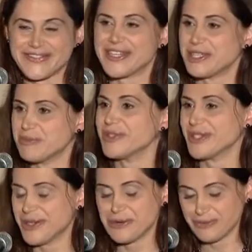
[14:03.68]
available
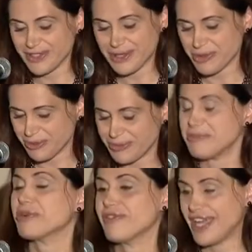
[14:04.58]
and hopefully will
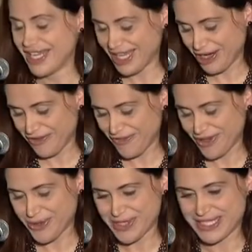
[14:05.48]
be providing care for
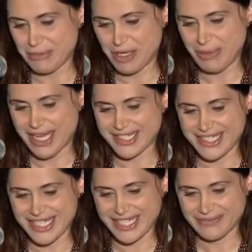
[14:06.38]
you in some
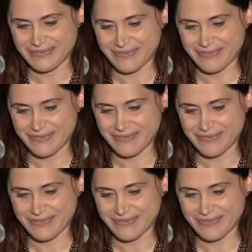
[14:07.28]
capacity.